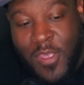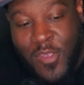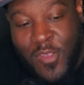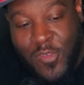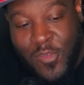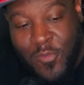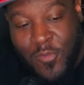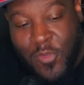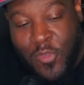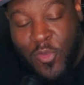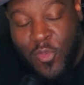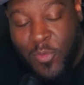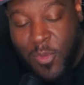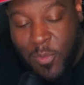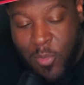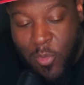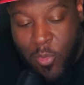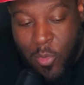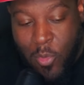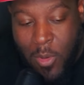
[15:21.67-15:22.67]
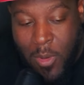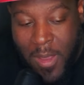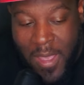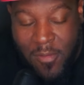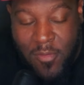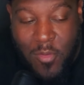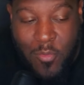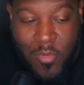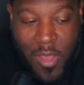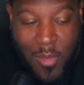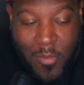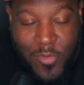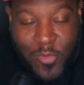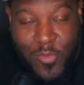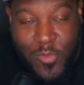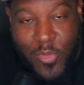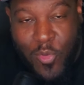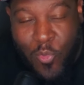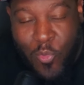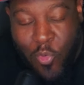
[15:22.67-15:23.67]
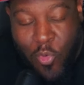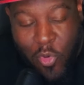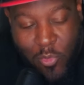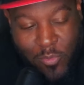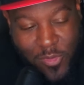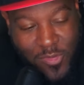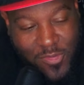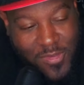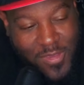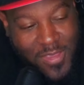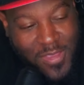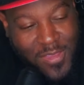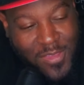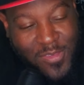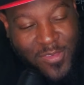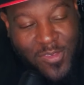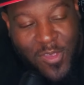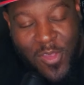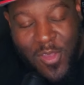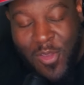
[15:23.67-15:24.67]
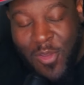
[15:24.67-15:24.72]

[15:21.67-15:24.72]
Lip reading: So for those people who are having problems with the war machines